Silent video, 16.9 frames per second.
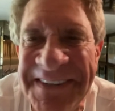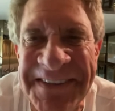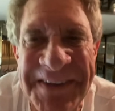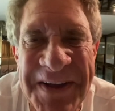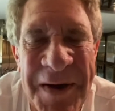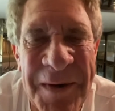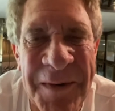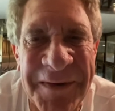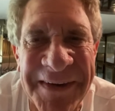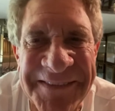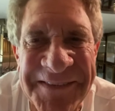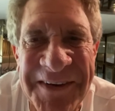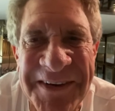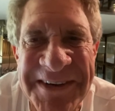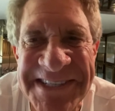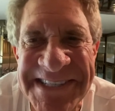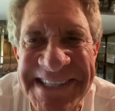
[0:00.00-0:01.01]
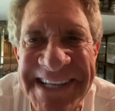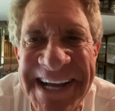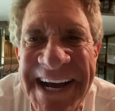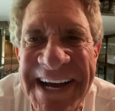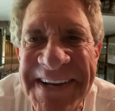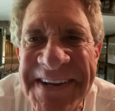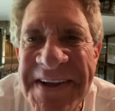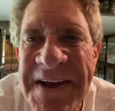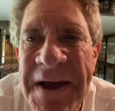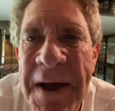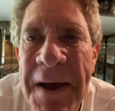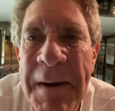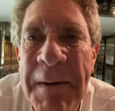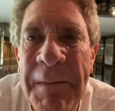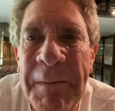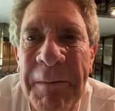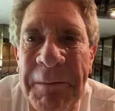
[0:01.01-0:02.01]
no, of course not.
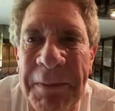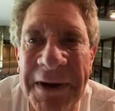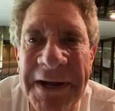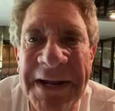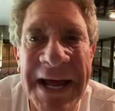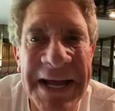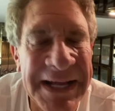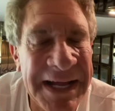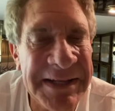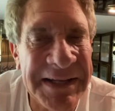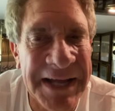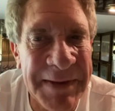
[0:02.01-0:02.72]
But I,